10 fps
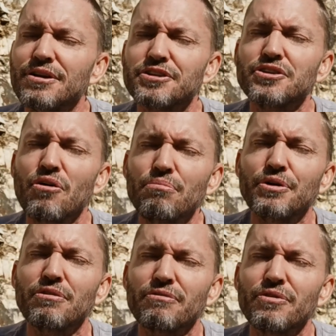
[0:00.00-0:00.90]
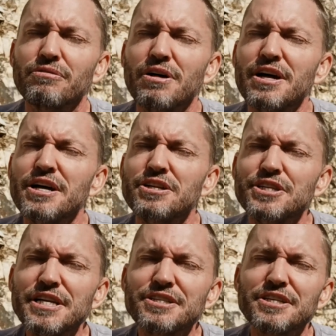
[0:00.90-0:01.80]
You're so beautiful.
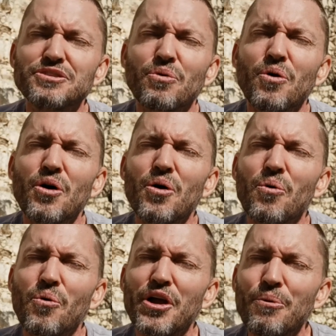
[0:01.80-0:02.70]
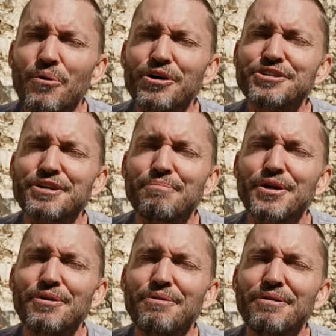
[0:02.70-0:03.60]
Jesus, we worship
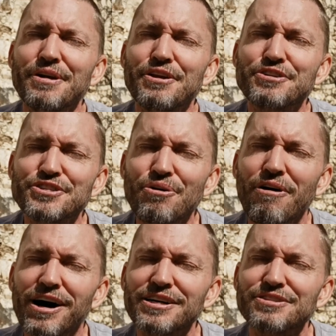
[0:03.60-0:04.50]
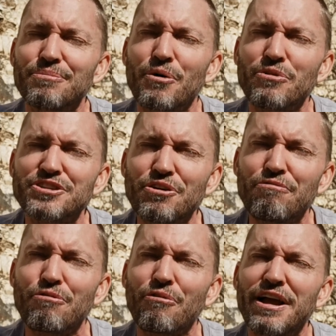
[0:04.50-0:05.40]
you. You're so awesome, and we're
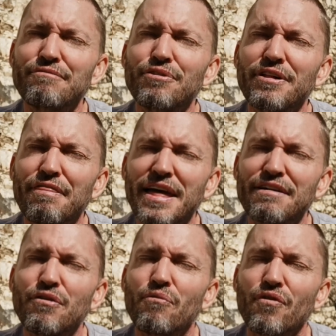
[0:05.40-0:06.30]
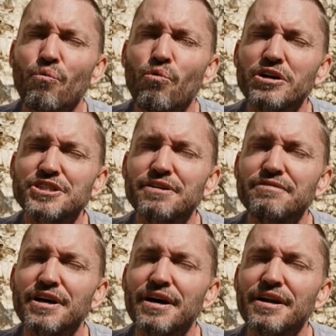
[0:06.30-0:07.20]
so grateful and thankful for what
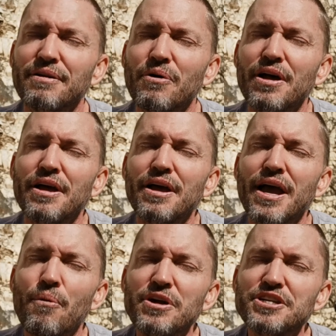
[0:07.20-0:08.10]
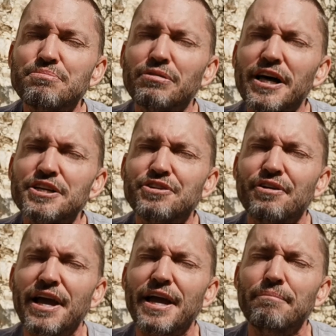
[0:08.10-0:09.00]
you've done. And we just bless
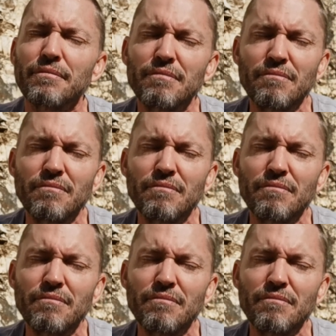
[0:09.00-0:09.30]
your name.